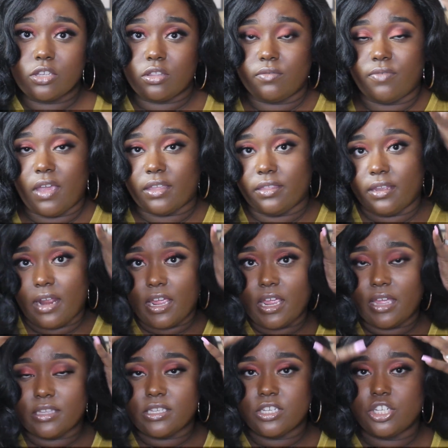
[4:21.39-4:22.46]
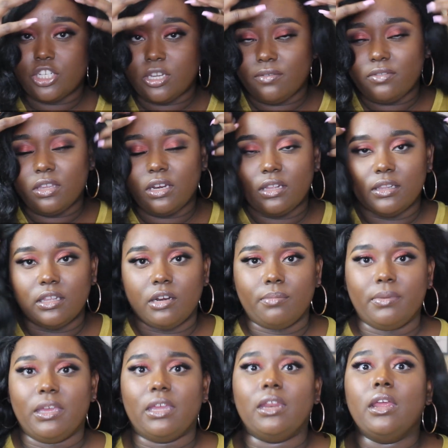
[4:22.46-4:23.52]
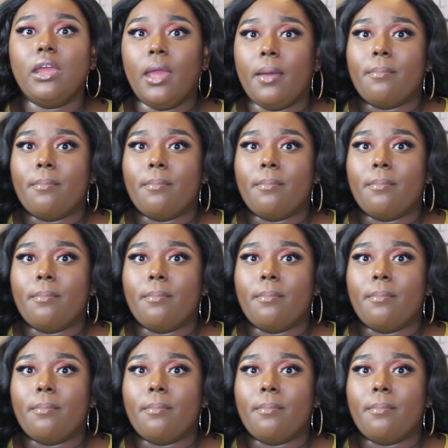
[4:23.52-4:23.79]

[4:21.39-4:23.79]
So the fact that I have to shift it a little bit